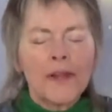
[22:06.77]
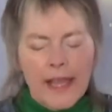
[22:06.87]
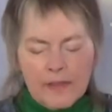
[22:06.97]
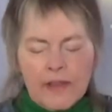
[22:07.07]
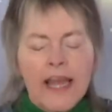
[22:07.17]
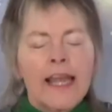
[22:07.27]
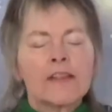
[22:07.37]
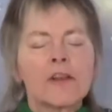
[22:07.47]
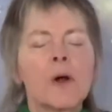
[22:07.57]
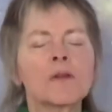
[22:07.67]
Yes,
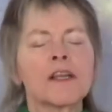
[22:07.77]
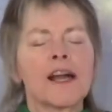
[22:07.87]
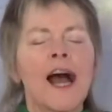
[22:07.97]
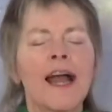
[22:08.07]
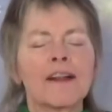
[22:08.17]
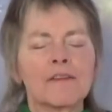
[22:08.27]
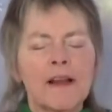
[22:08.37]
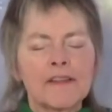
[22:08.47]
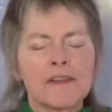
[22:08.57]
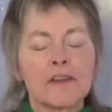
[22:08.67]
it's holding a higher
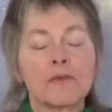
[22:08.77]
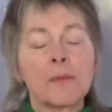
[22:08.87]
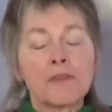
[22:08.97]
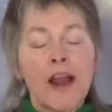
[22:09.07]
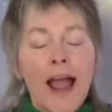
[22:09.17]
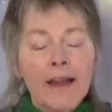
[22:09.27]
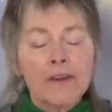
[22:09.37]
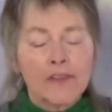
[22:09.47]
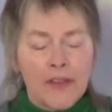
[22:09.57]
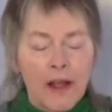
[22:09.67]
resonance, but your
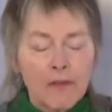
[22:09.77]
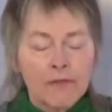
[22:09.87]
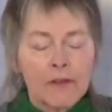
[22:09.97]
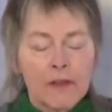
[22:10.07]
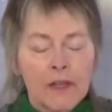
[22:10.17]
higher self,